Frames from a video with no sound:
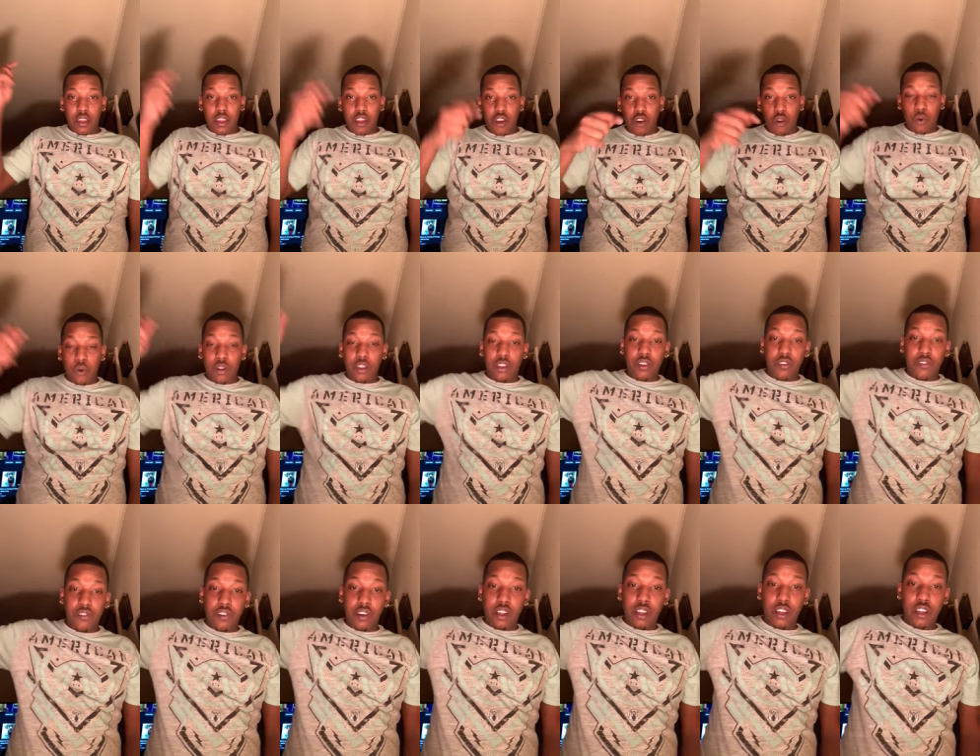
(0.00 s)
Yo, what the
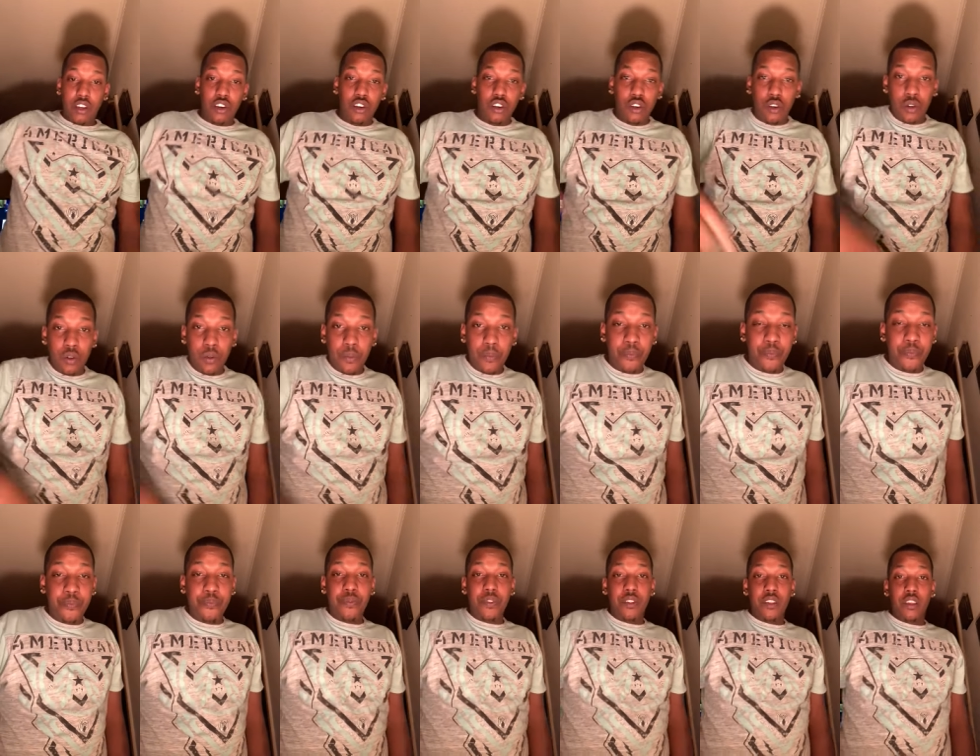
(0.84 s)
fuck it do?
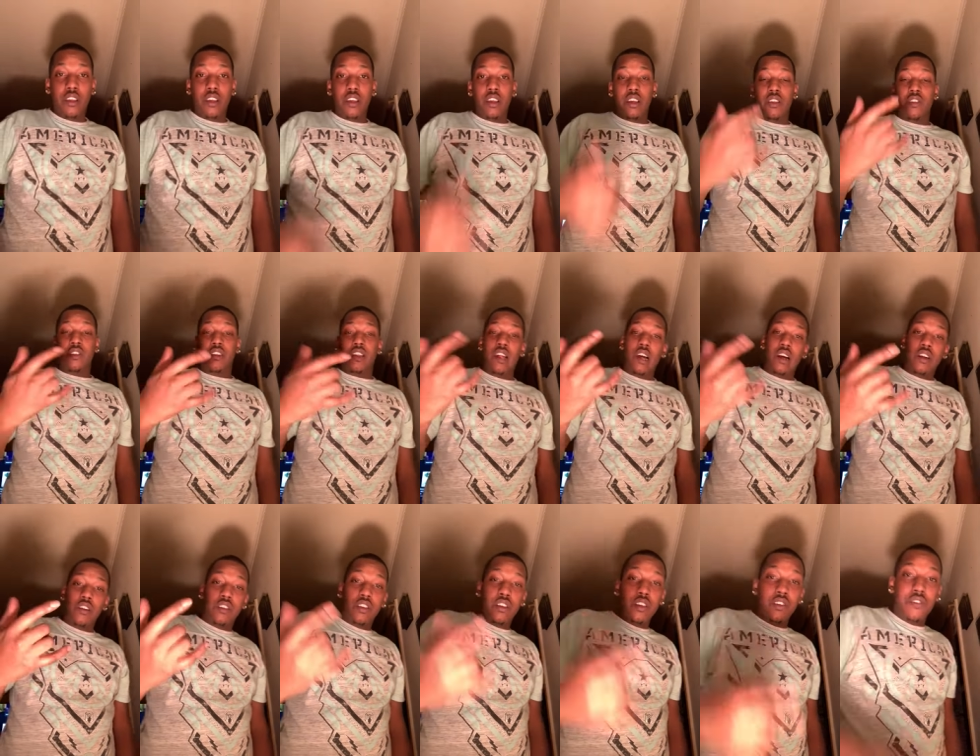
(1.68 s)
It's
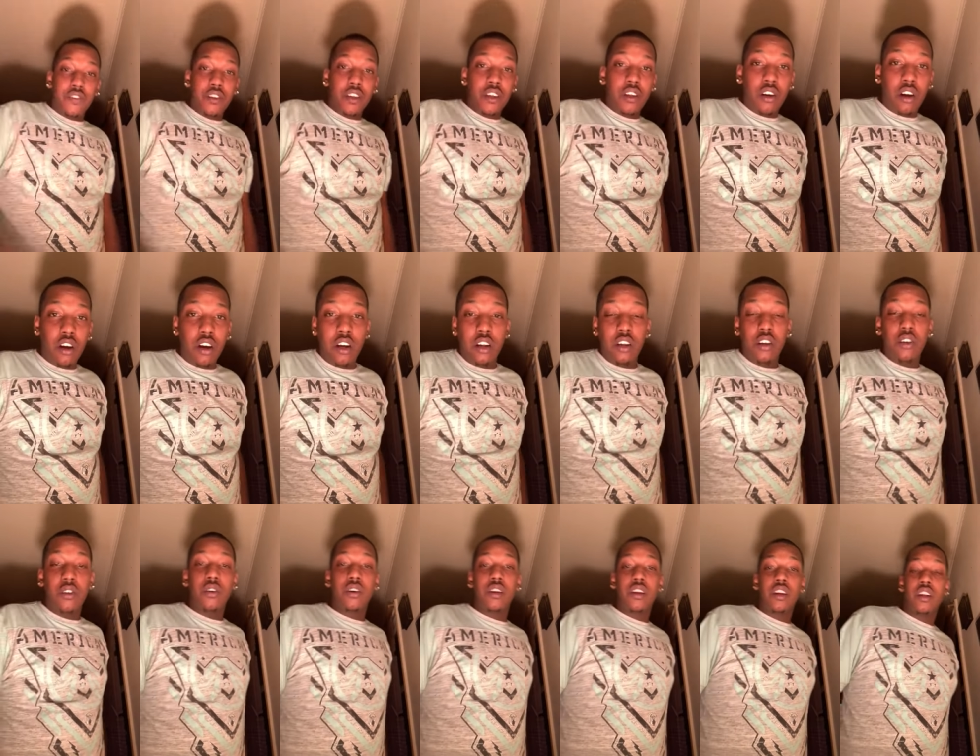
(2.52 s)
Clout TV. You already
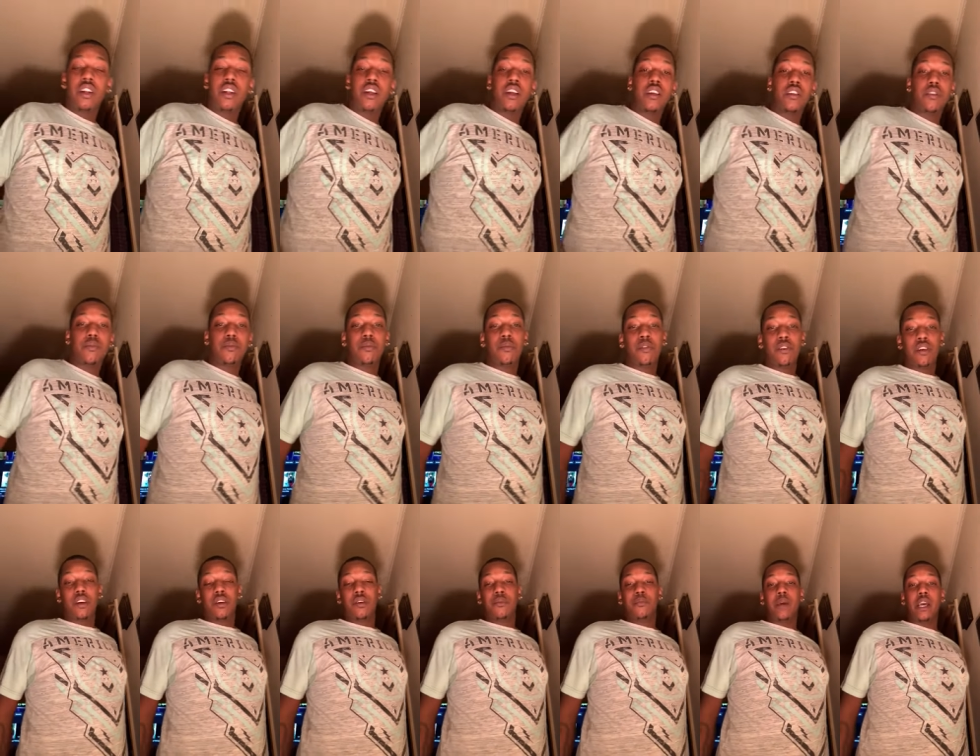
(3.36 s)
know what it is,
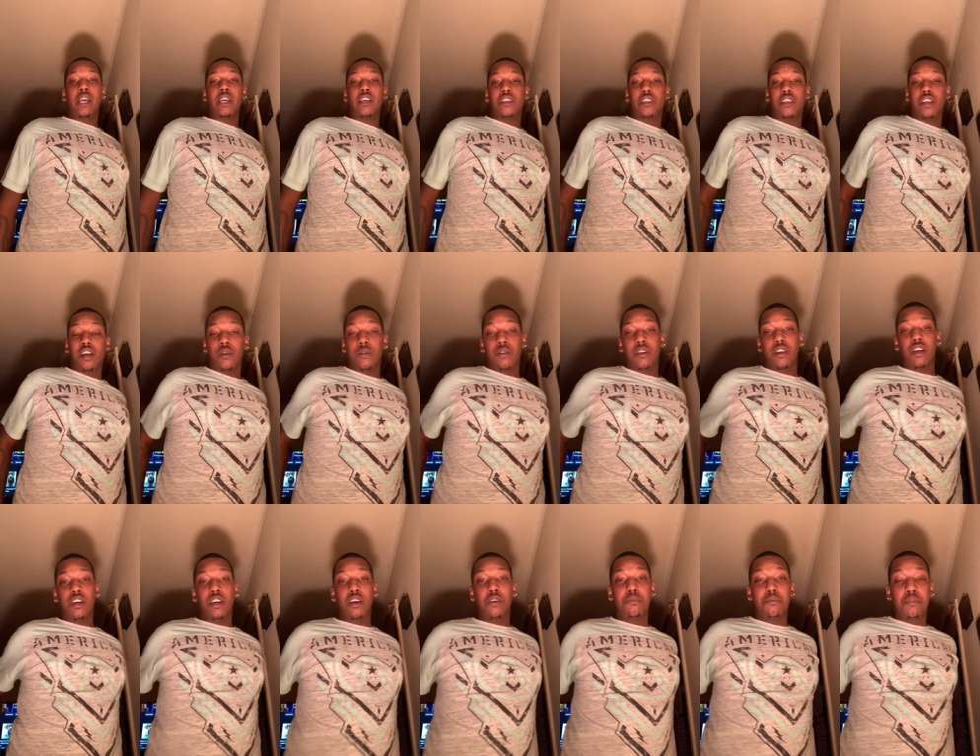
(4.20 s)
boy. Back at y'all with
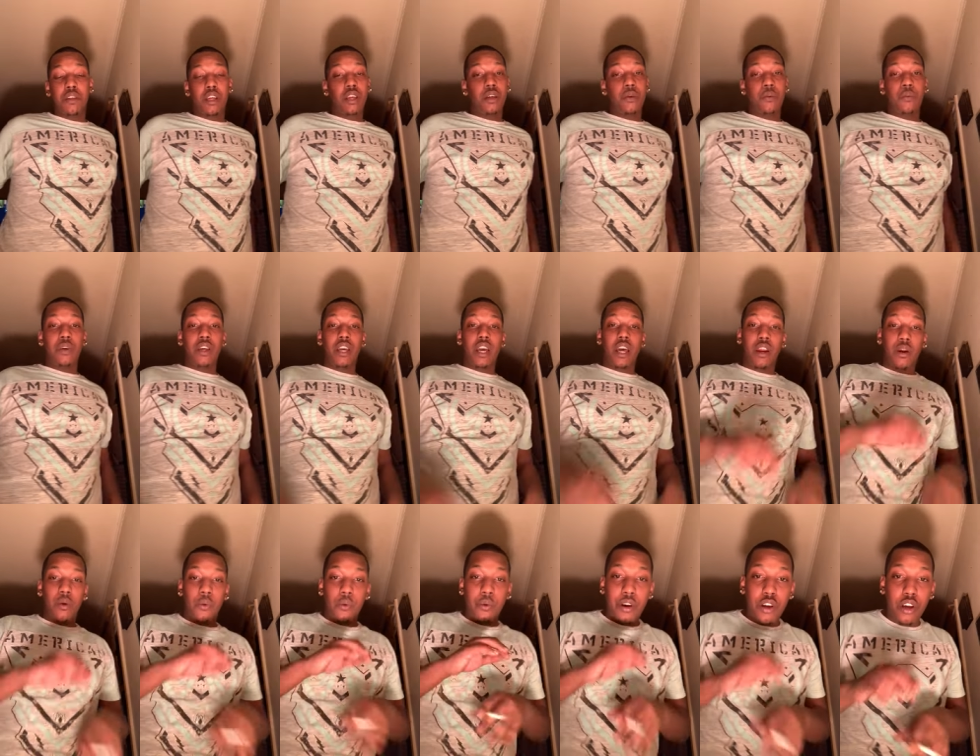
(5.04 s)
an update. We got a
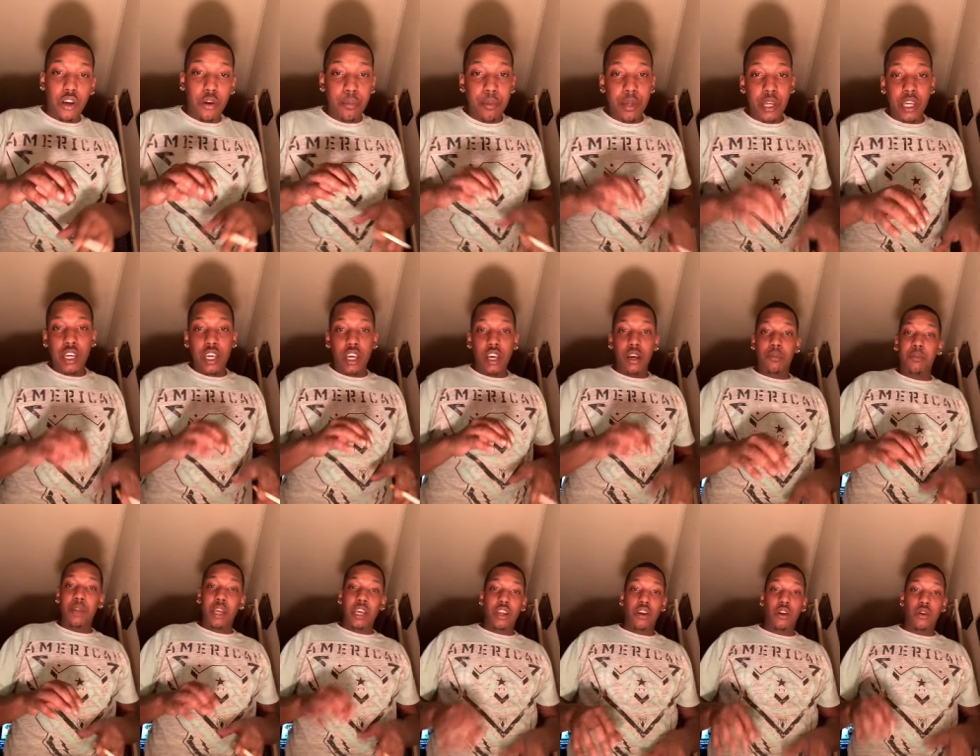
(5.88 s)
real big
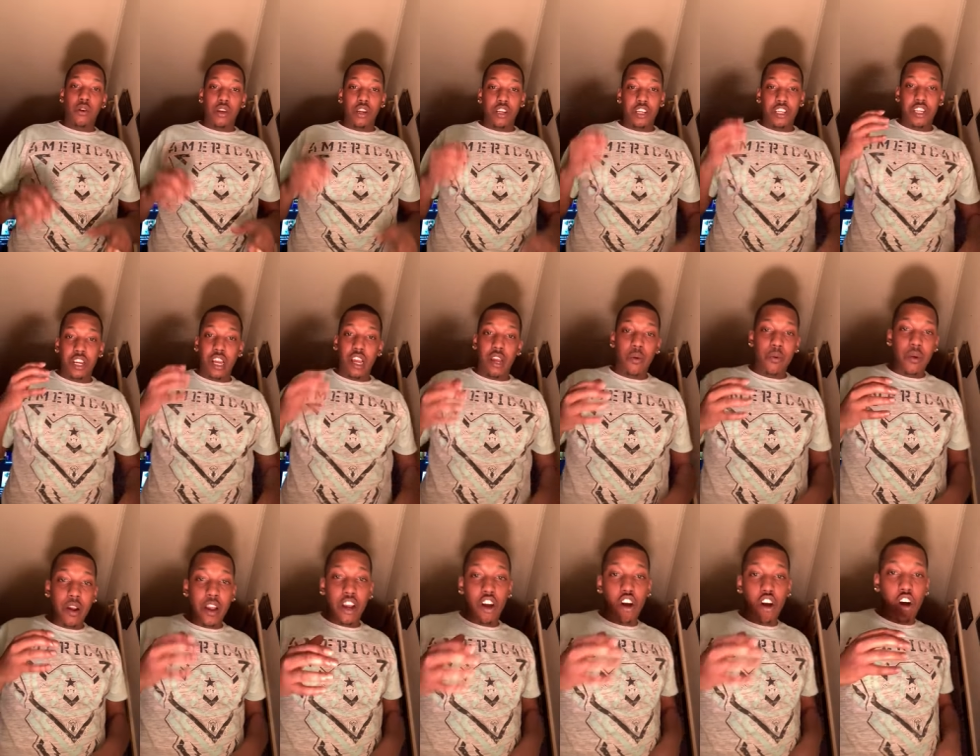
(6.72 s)
update on the
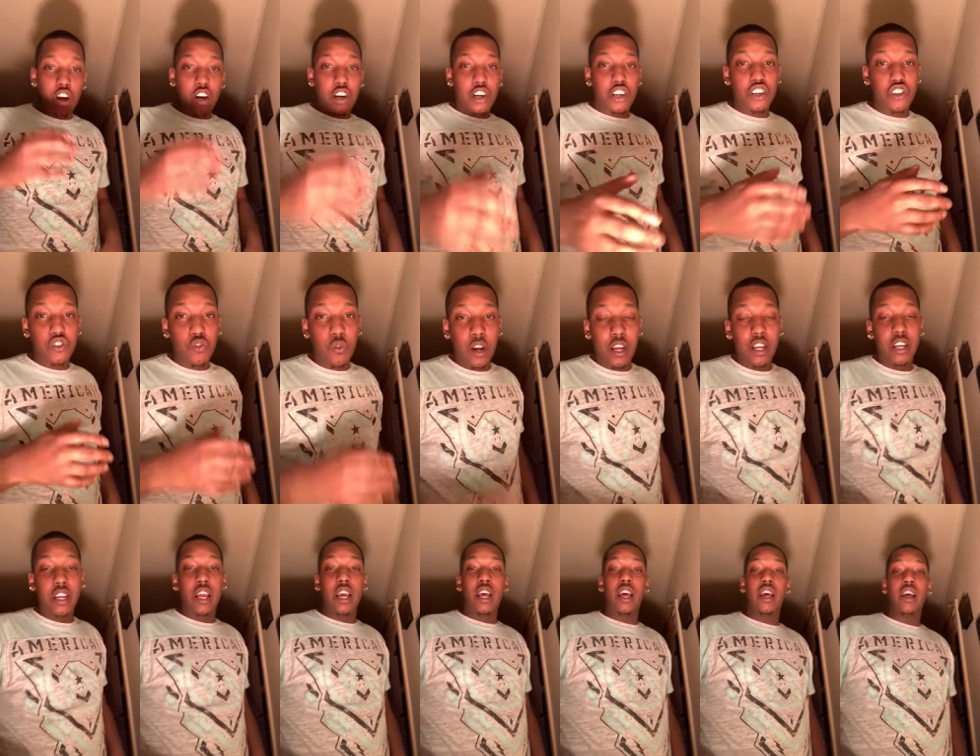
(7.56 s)
Chiraq artist
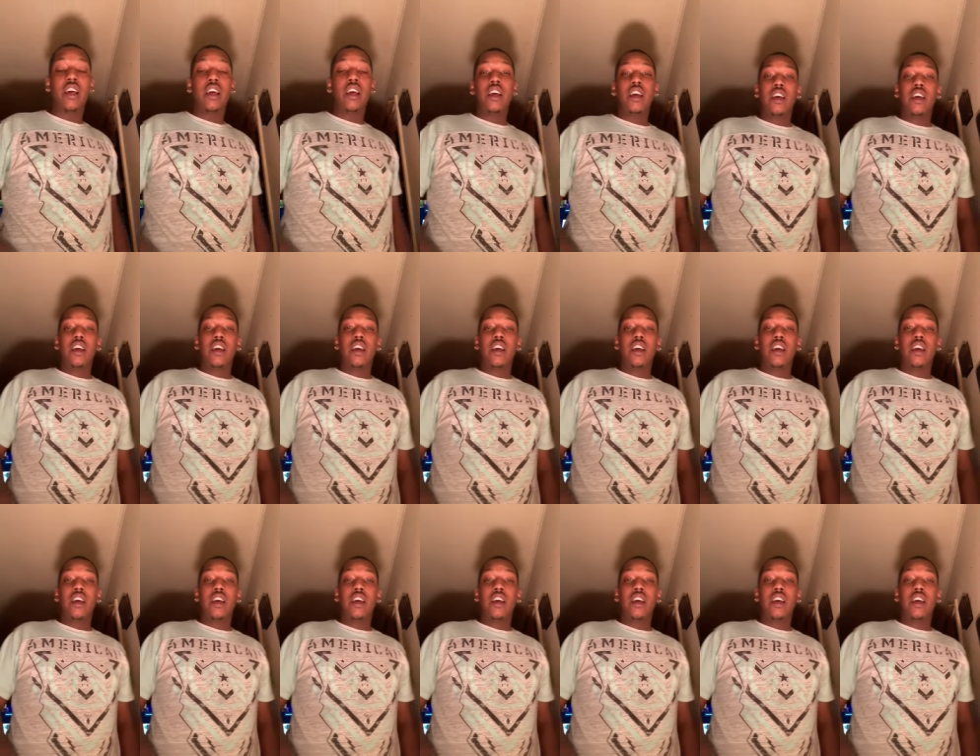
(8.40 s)
right now.